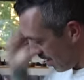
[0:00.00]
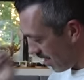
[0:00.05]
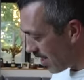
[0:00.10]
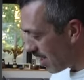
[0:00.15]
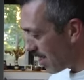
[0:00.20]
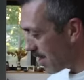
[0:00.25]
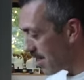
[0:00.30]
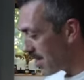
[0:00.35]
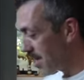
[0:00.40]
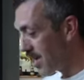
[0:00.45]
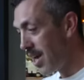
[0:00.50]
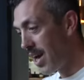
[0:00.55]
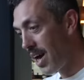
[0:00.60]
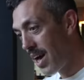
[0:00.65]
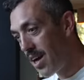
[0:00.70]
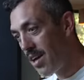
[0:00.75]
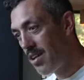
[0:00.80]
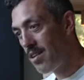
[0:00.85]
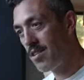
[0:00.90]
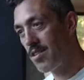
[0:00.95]
Oh yeah, the
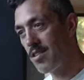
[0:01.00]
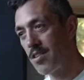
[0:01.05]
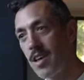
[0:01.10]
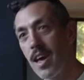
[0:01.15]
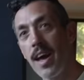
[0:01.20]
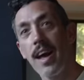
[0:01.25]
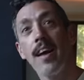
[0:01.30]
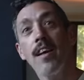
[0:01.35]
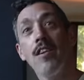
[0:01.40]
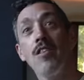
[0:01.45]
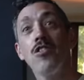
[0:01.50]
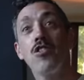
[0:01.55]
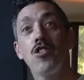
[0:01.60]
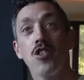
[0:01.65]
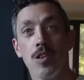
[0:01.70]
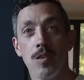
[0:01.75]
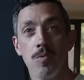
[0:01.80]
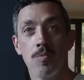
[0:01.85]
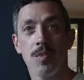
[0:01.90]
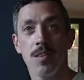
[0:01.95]
kale
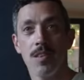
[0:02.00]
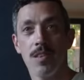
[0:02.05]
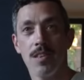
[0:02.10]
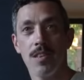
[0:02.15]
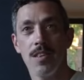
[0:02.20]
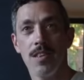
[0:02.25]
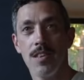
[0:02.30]
chips.